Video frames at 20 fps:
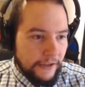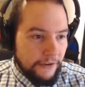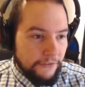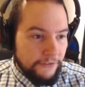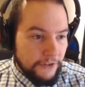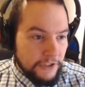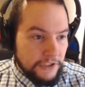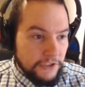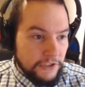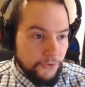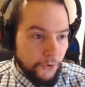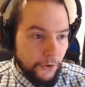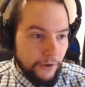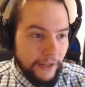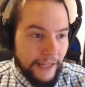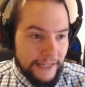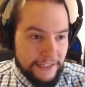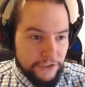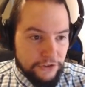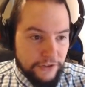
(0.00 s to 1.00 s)
First of all,
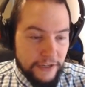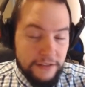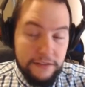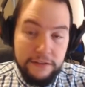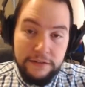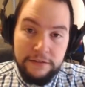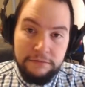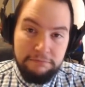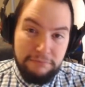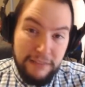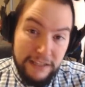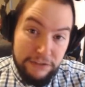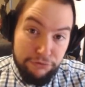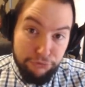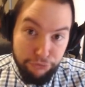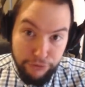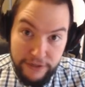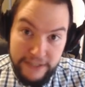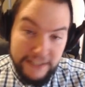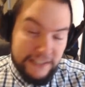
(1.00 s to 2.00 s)
8 strength is
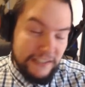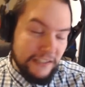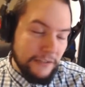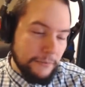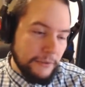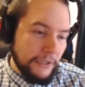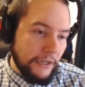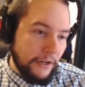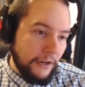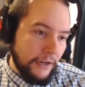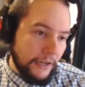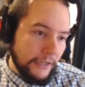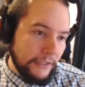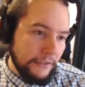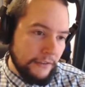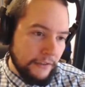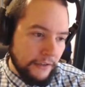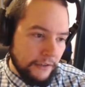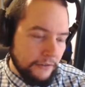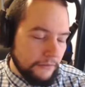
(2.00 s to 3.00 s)
reasonably high,
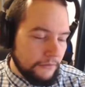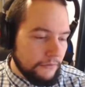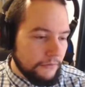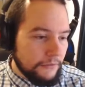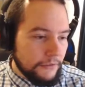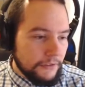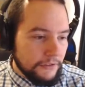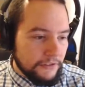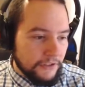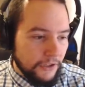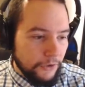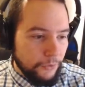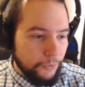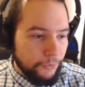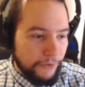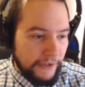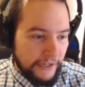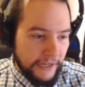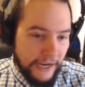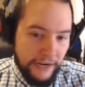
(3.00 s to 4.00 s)
you know. So
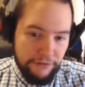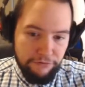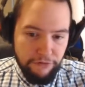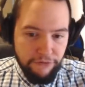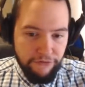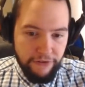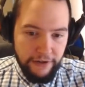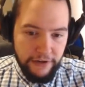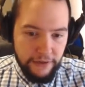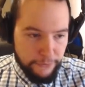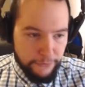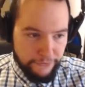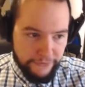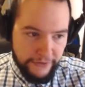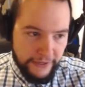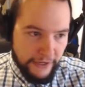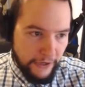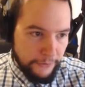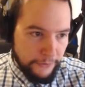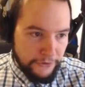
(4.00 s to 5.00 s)
we can reveal it with
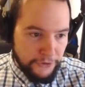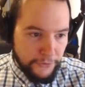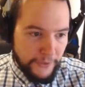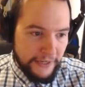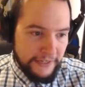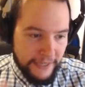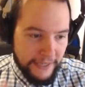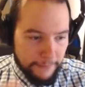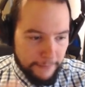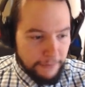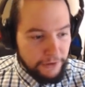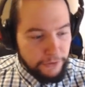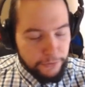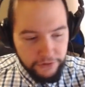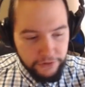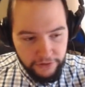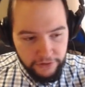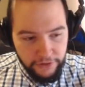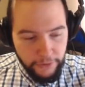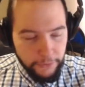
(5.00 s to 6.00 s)
Leo and do 8 damage,
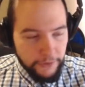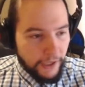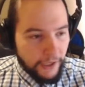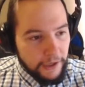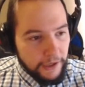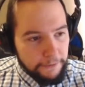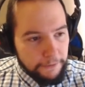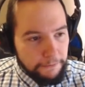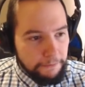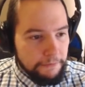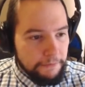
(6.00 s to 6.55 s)
which is okay.